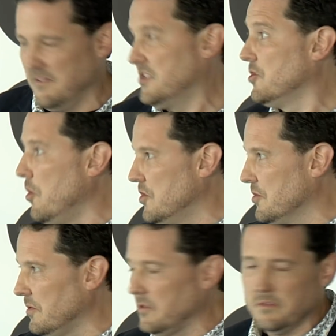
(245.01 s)

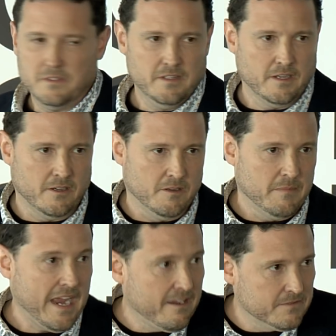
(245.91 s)
social,
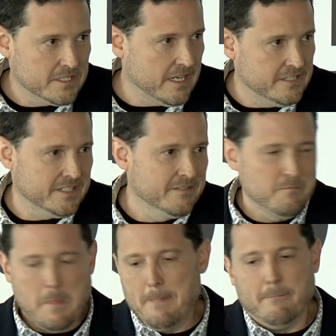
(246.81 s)
advertising,
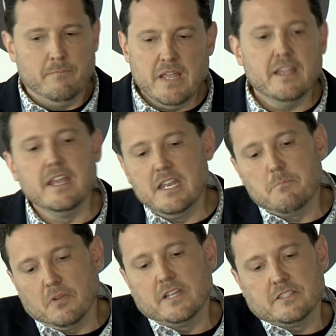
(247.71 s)
any
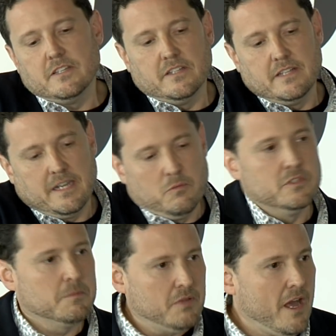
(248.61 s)
place that it
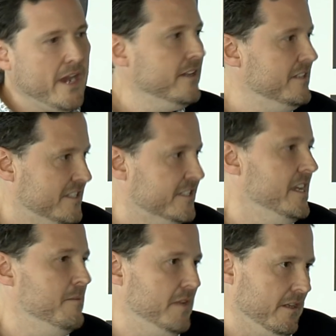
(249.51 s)
was applied,
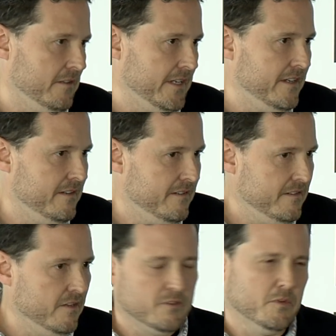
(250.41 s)
seemingly,
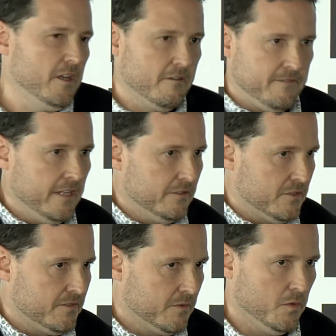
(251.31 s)
there were a lot of
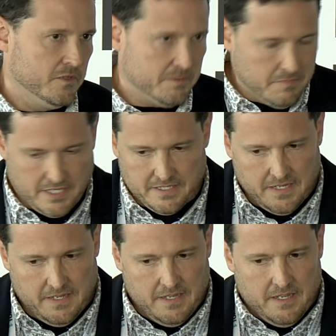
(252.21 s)
failures, of course, but
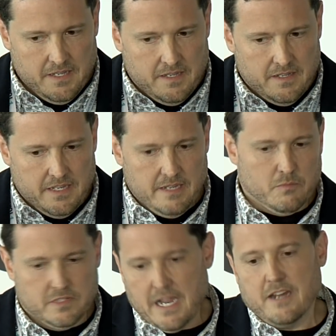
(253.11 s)
it
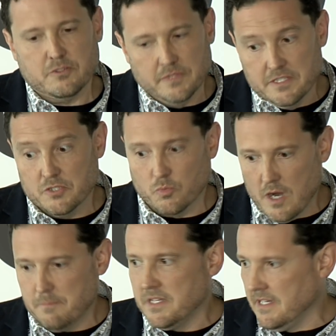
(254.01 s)
was actually
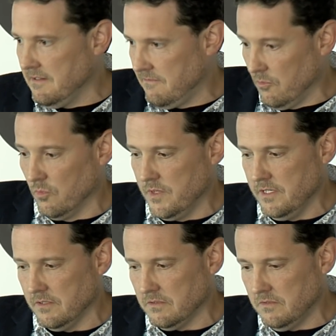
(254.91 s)
disrupting for
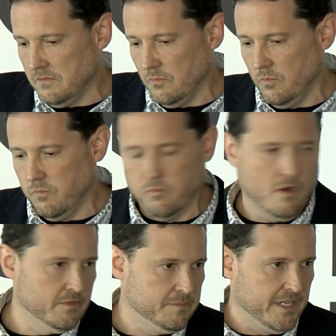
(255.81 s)
real
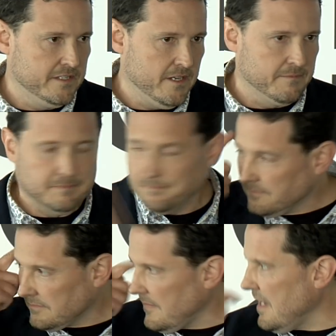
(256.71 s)
what was being done.
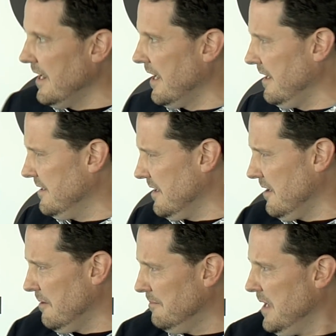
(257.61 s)
And
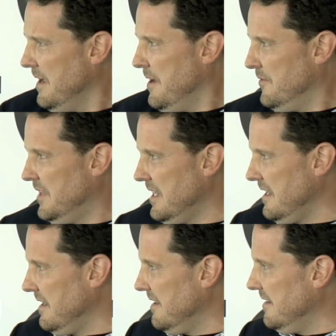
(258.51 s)

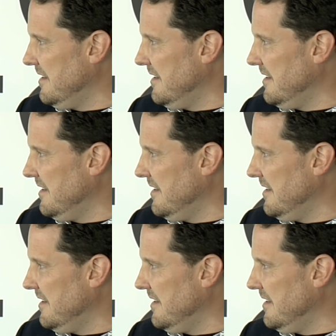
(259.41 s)
the